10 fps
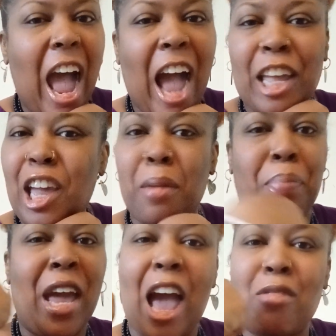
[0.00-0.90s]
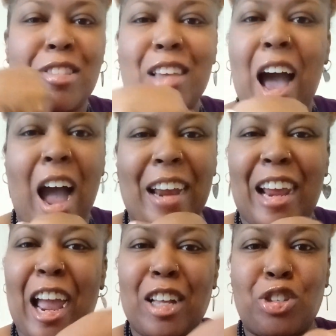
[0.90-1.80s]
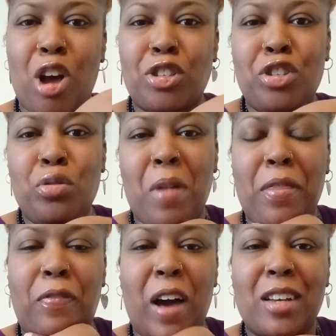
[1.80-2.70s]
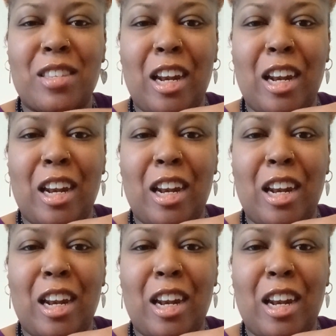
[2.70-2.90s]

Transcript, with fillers: I can't be outside and talk to you motherfuckers